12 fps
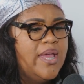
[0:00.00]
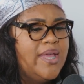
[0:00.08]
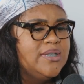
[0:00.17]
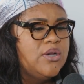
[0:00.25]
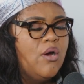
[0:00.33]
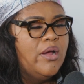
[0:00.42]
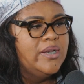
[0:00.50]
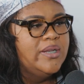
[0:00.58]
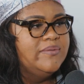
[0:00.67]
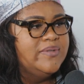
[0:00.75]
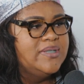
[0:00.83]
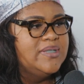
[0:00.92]
It's hard
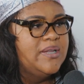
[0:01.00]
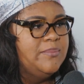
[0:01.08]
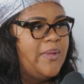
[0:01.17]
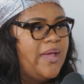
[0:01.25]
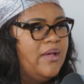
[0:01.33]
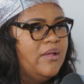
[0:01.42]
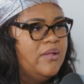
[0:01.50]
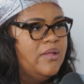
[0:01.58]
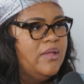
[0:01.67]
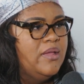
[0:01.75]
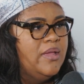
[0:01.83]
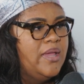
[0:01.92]
enough to step out
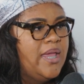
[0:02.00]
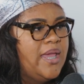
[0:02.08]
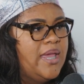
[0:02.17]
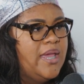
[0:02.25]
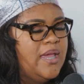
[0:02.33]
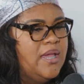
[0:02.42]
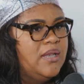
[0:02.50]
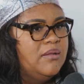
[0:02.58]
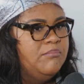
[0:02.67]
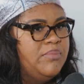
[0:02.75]
and